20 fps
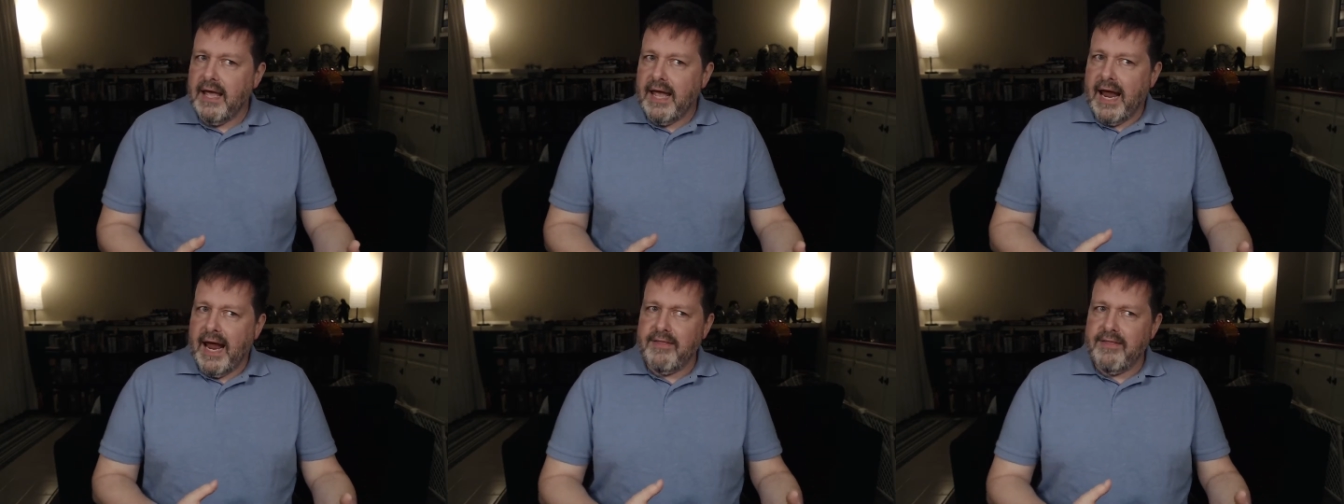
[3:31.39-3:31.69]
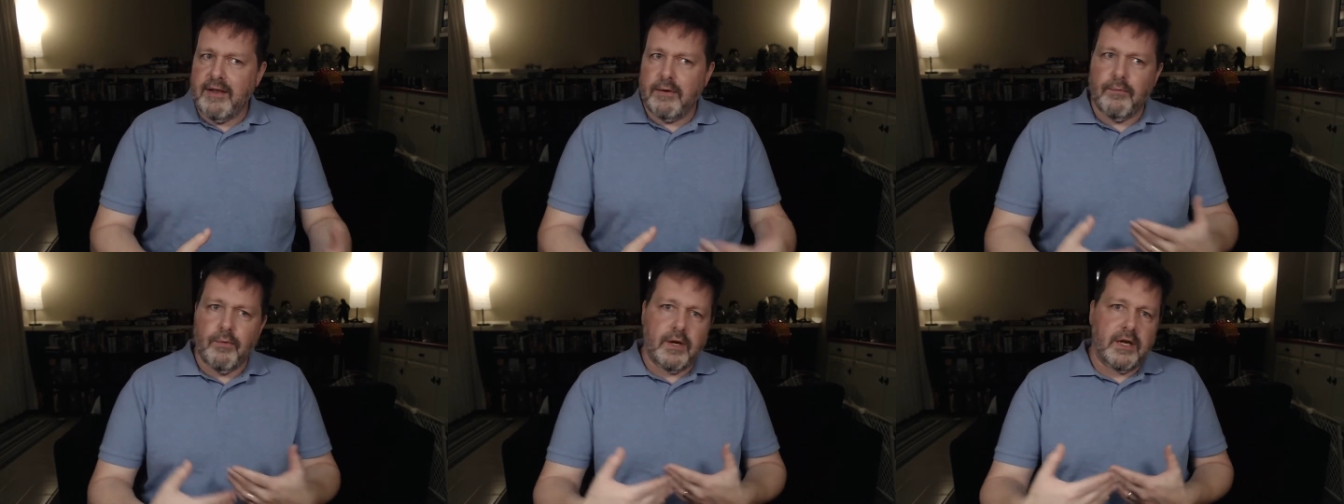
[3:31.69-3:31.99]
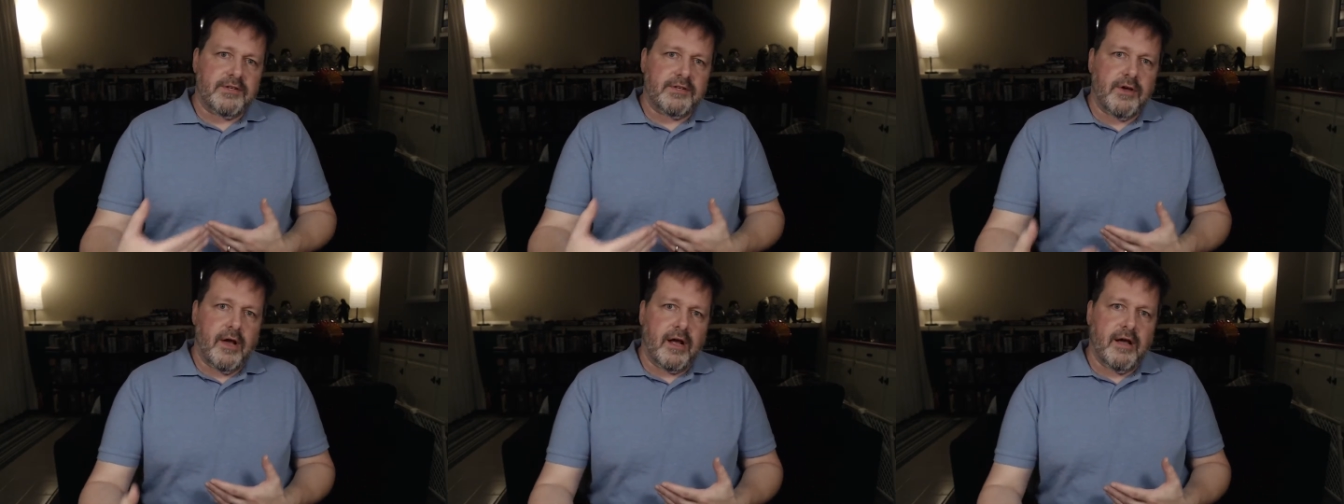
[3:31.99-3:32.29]
And then we're going
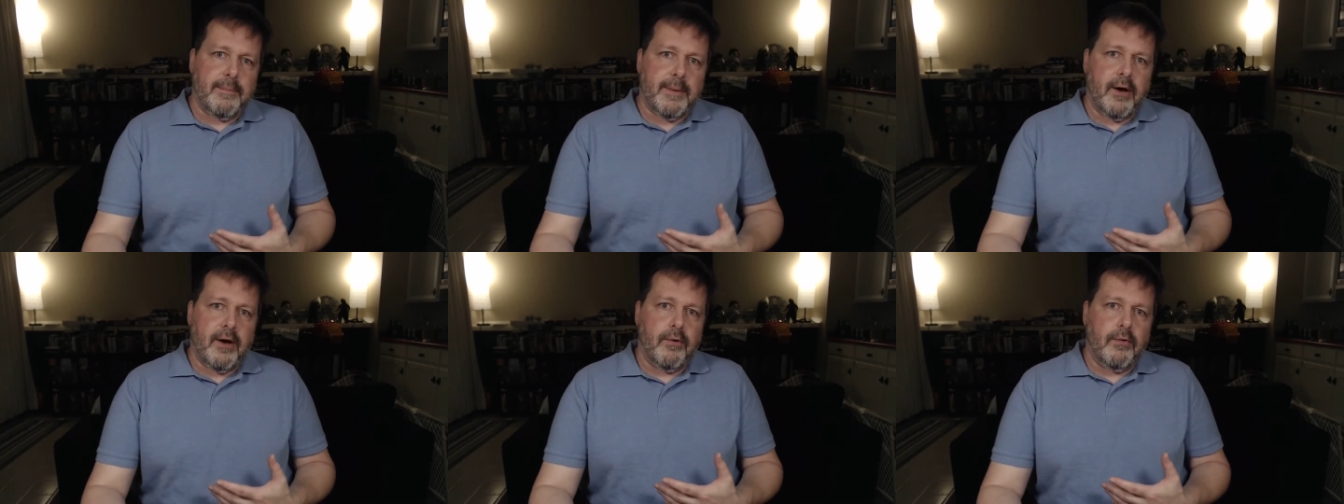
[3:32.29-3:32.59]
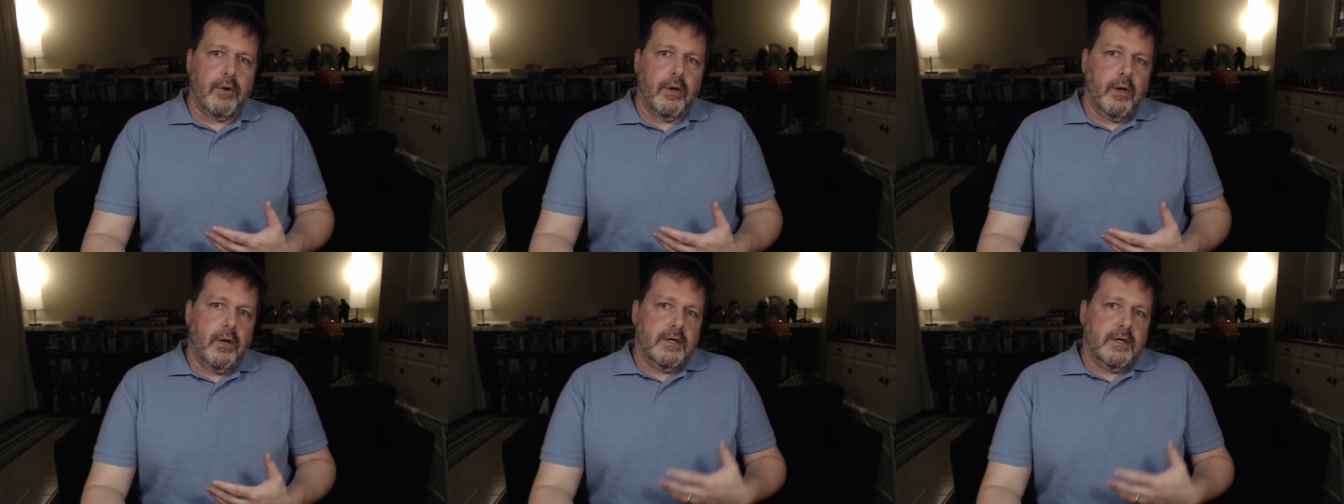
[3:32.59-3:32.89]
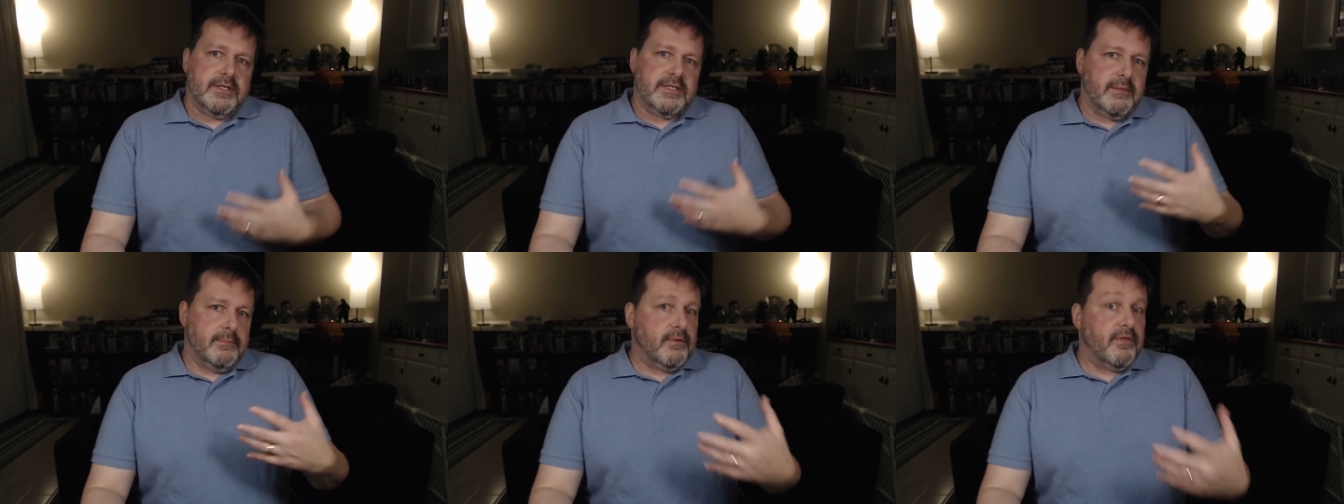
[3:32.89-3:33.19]
to talk about
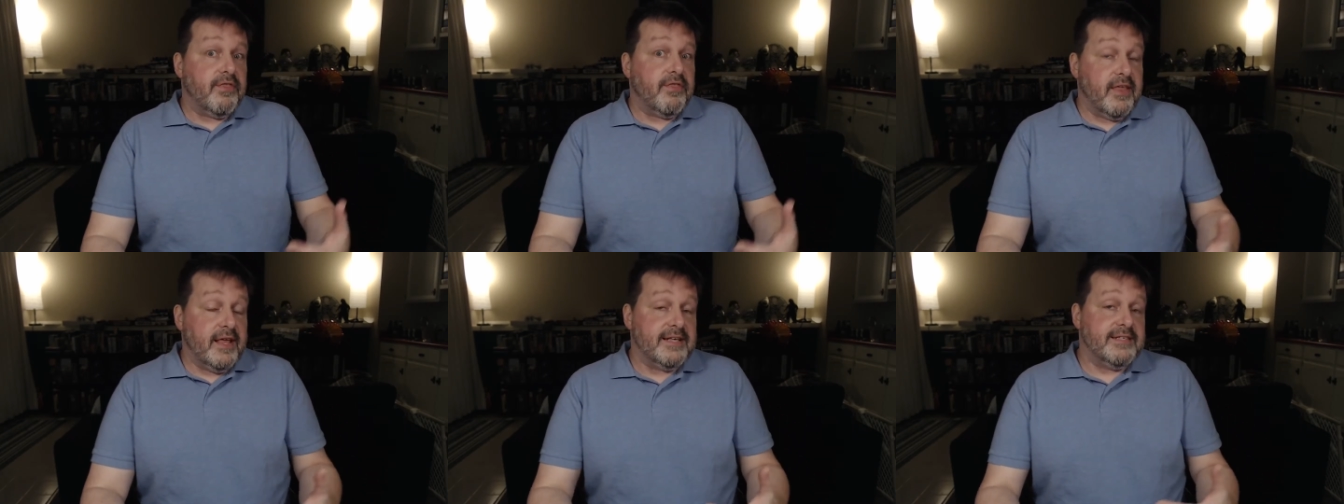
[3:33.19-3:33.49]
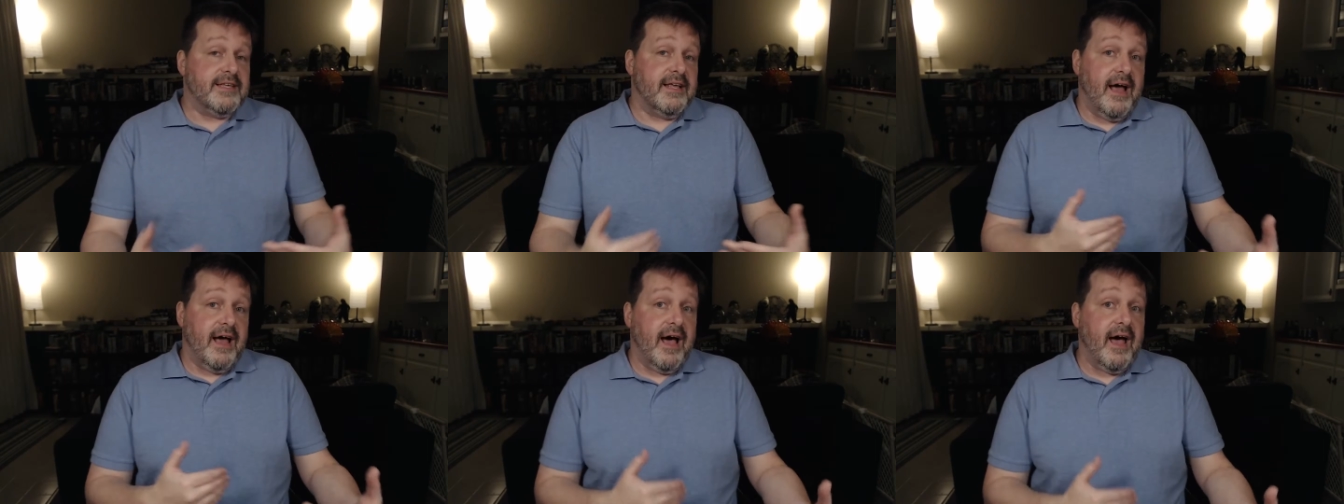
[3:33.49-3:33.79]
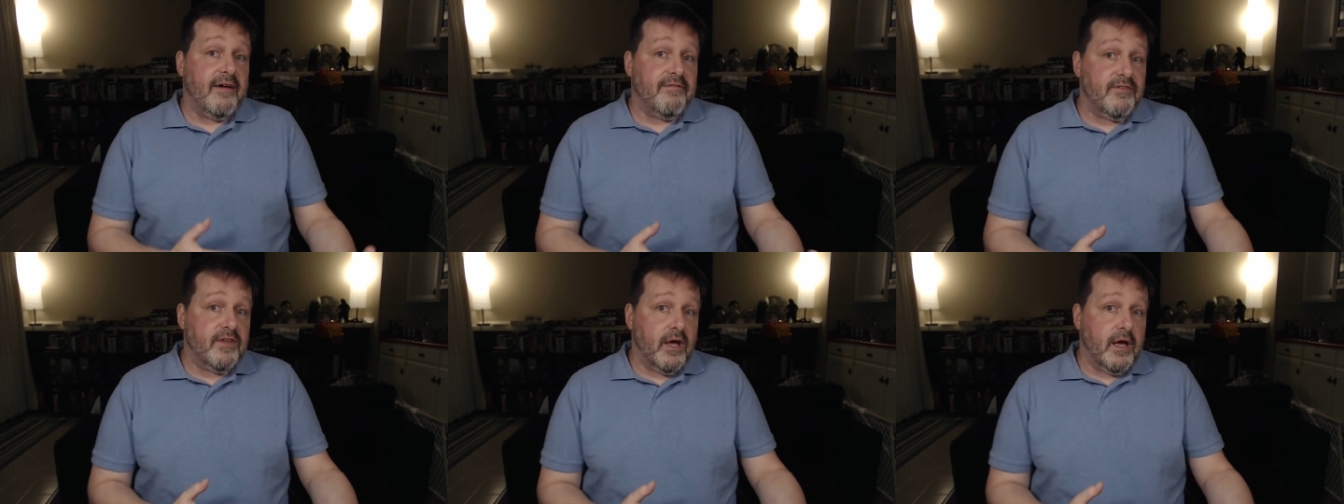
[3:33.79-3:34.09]
some of the things that
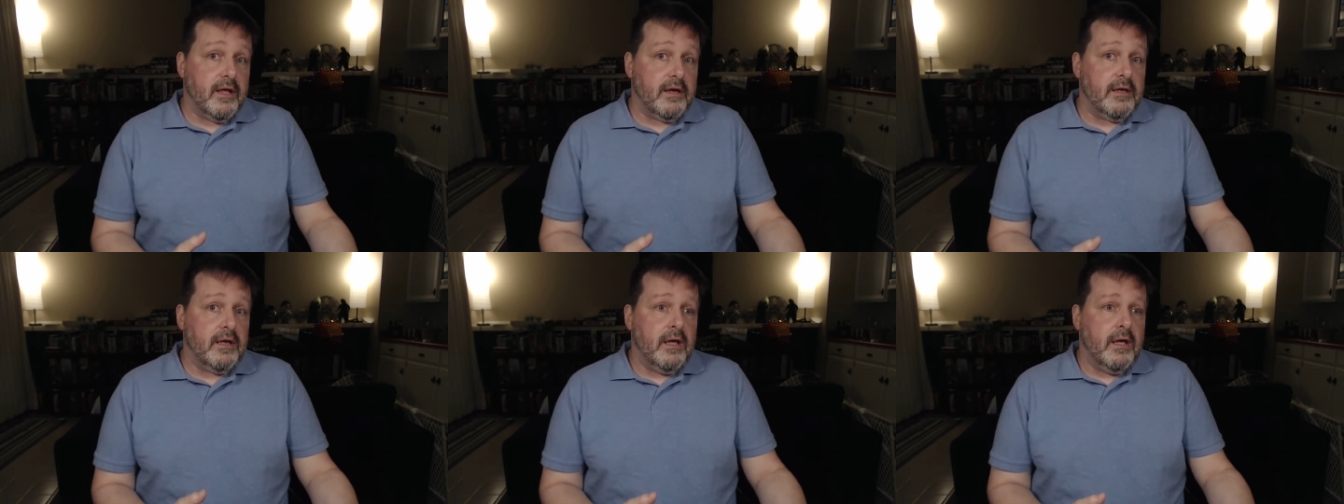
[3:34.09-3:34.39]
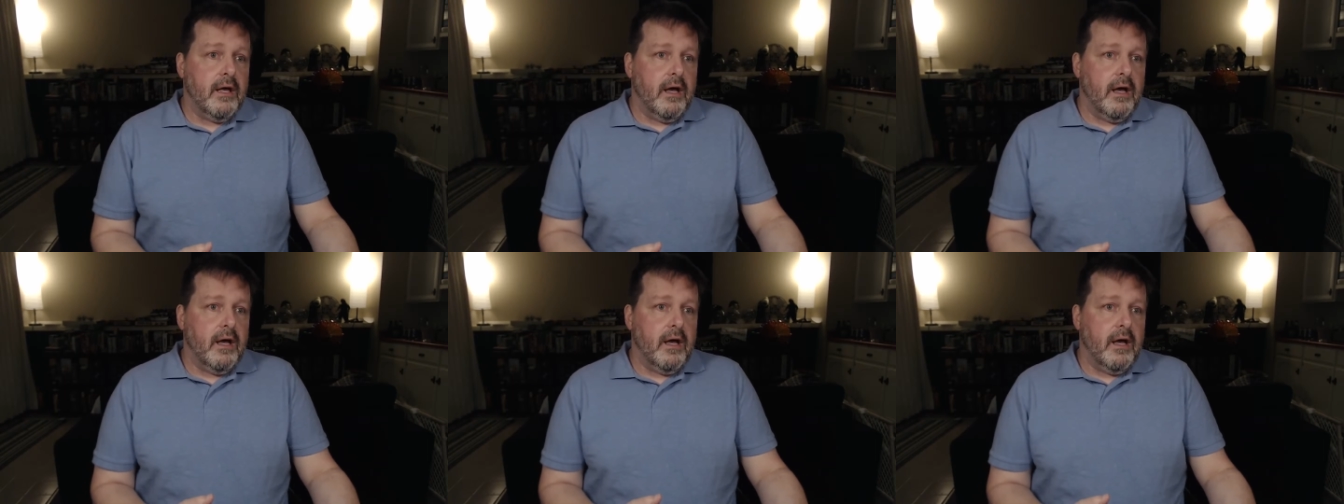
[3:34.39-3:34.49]
I've done